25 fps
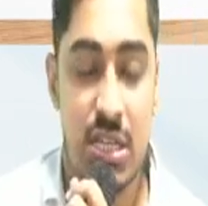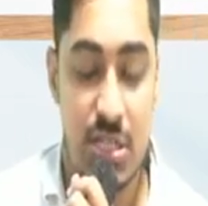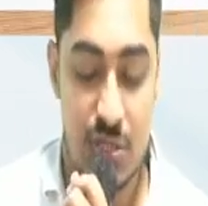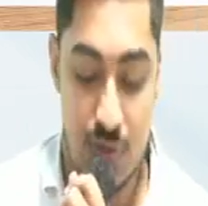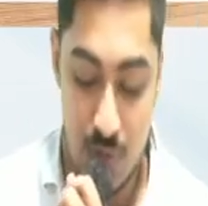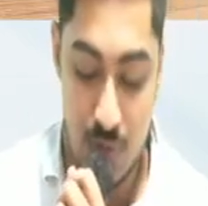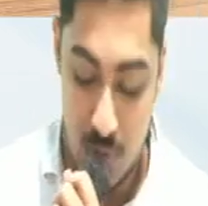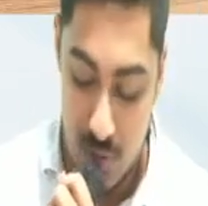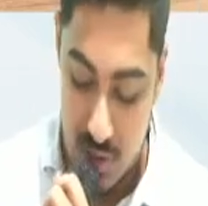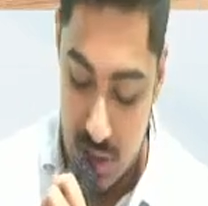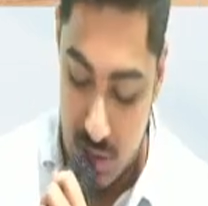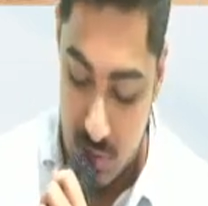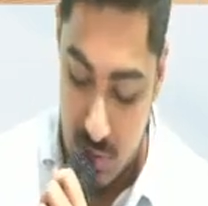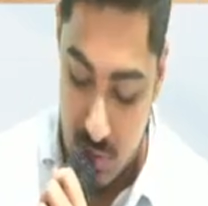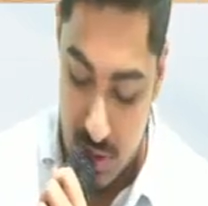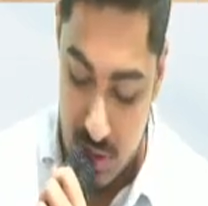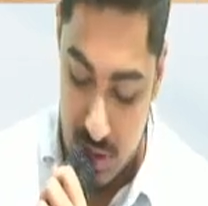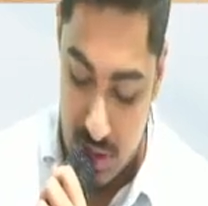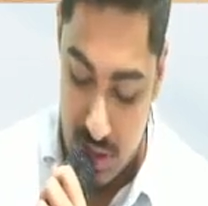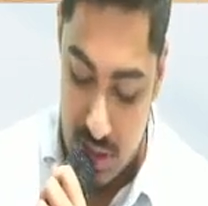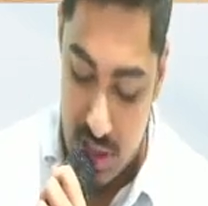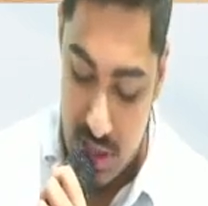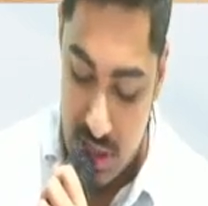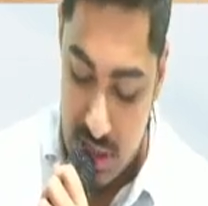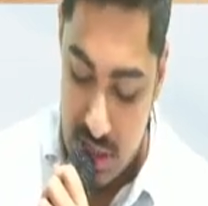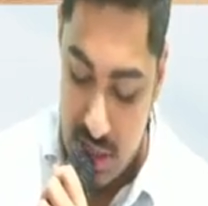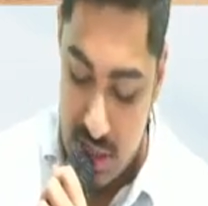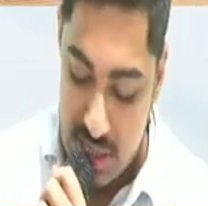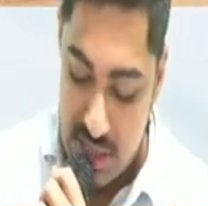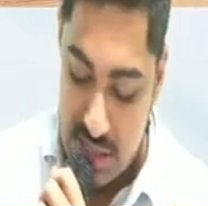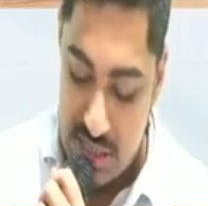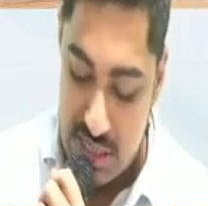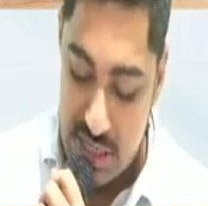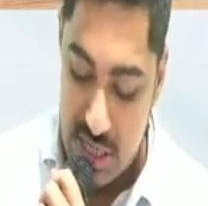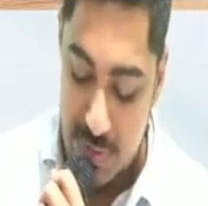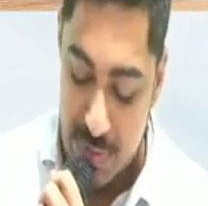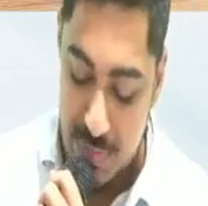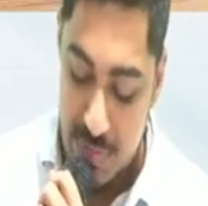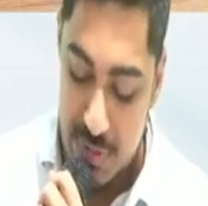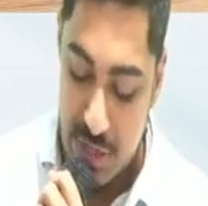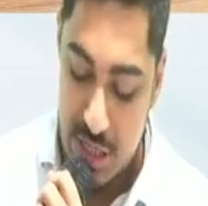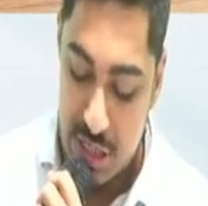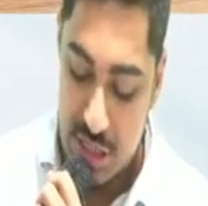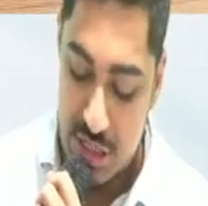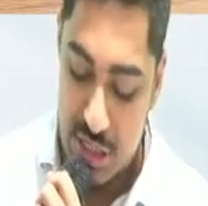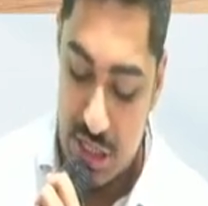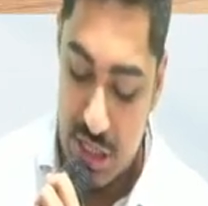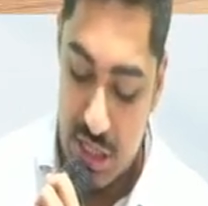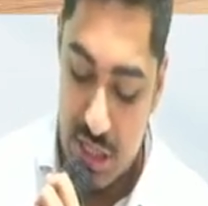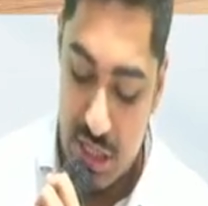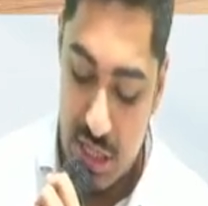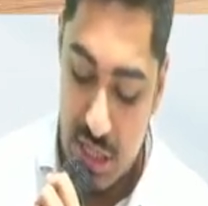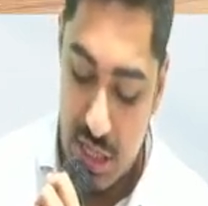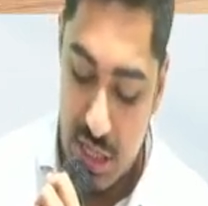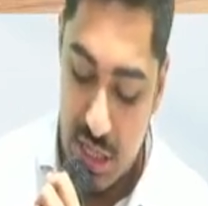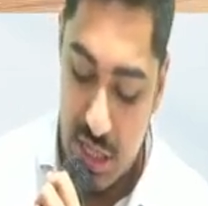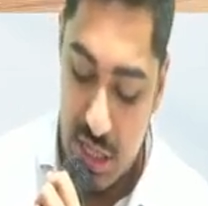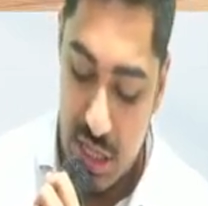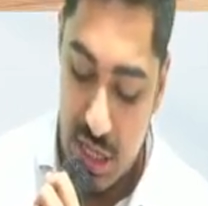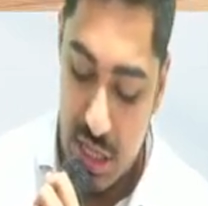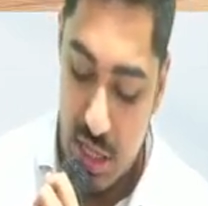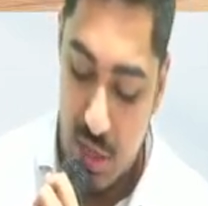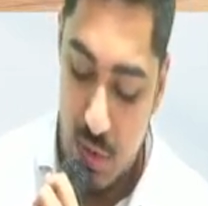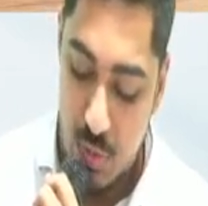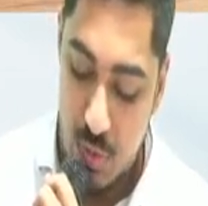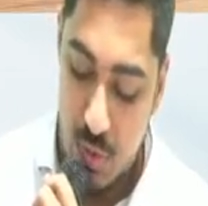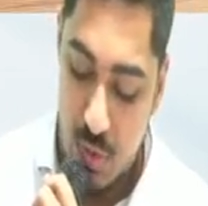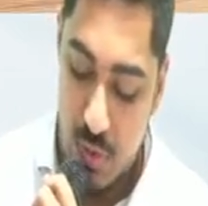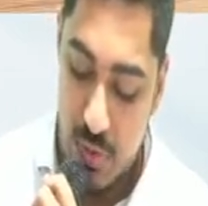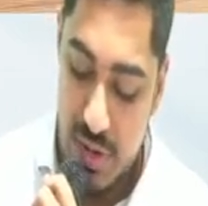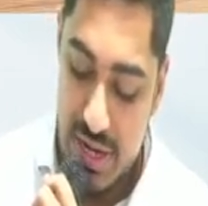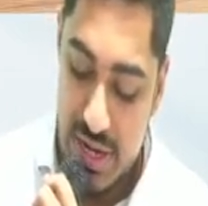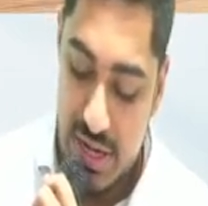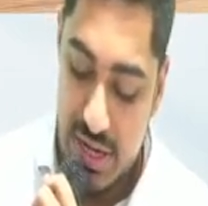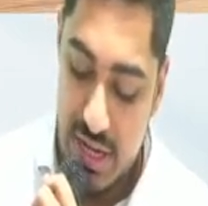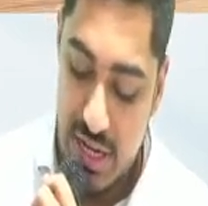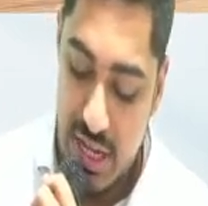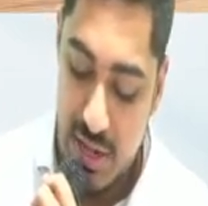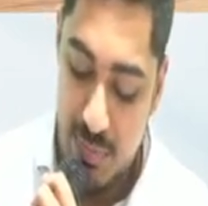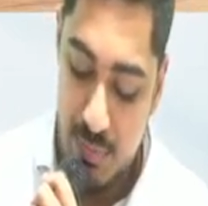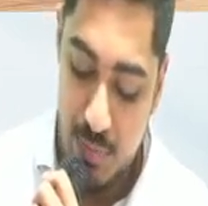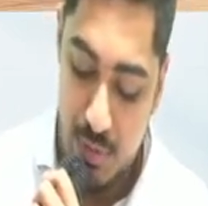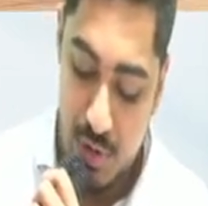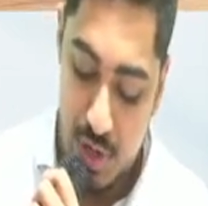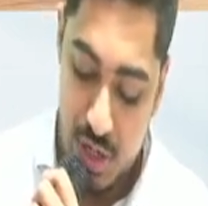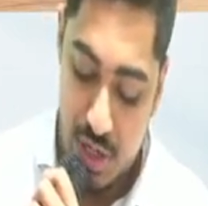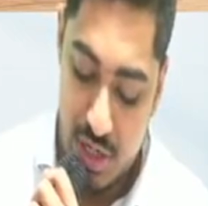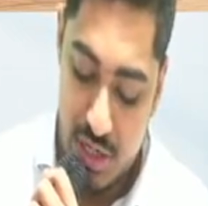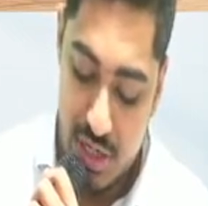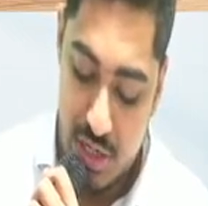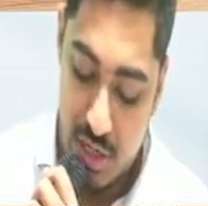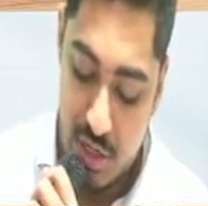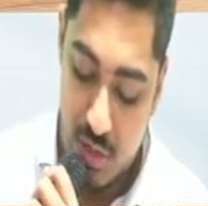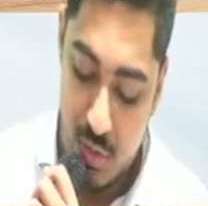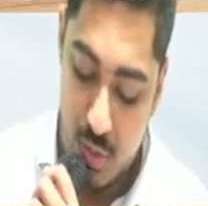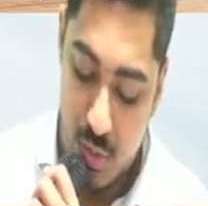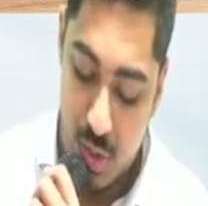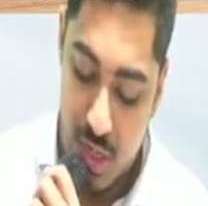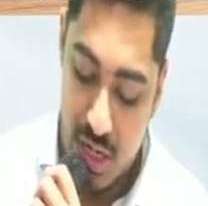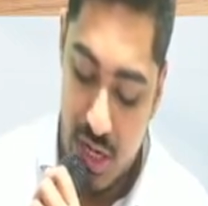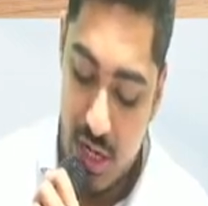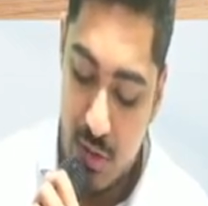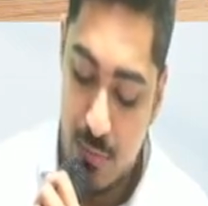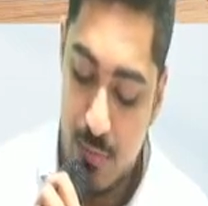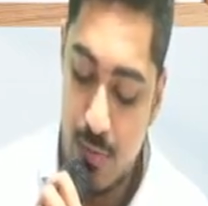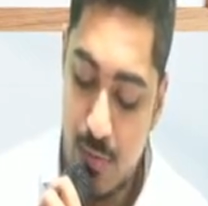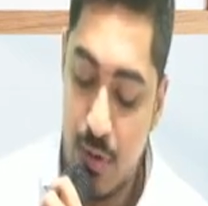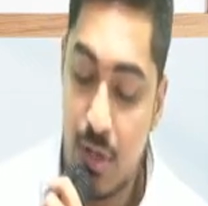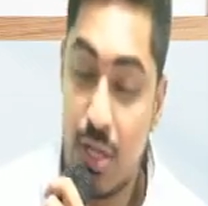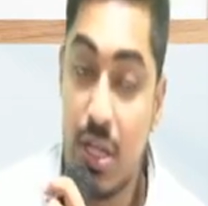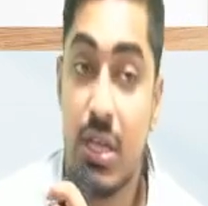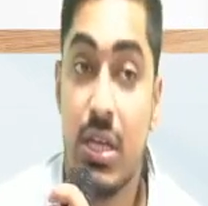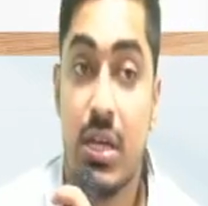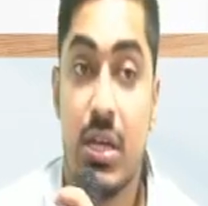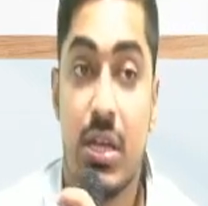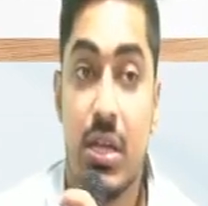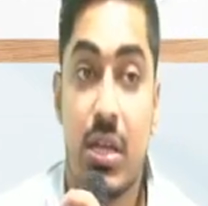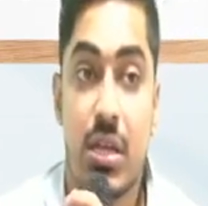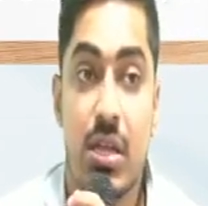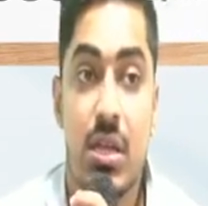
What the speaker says: What do I want? Separation. Equivalent employee turnover rate for the year.